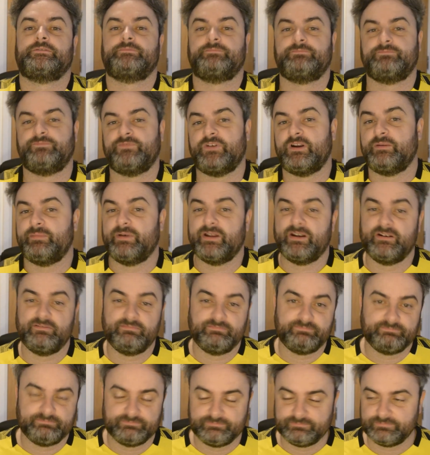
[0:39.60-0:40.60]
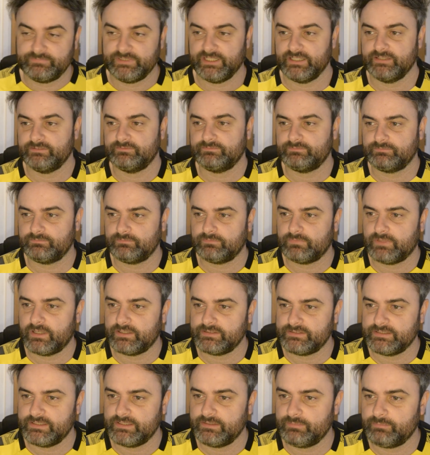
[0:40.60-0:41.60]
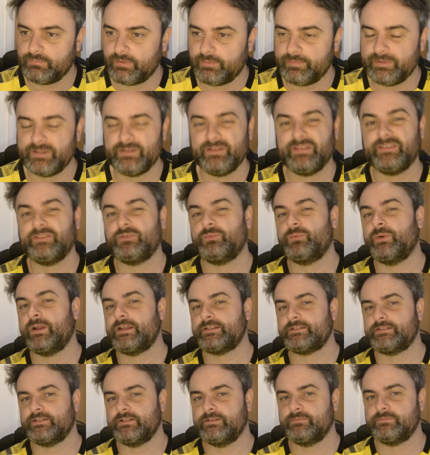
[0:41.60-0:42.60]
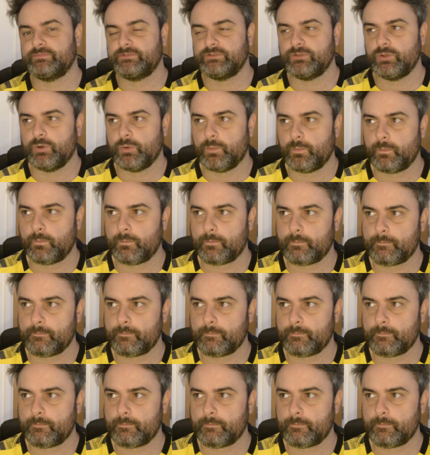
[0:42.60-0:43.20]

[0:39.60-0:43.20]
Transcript: far better than, I say, probably than the rest of them. So